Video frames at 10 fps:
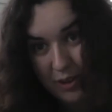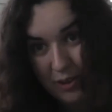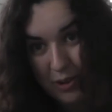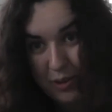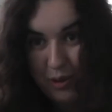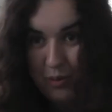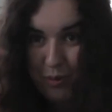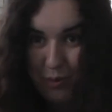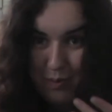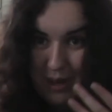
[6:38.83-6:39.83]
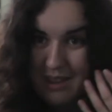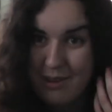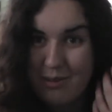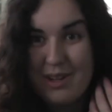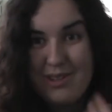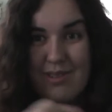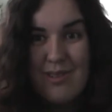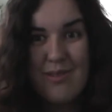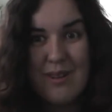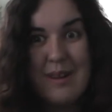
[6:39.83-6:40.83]
got caught, will be the words
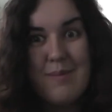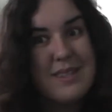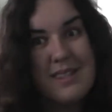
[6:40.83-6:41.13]
on your lips.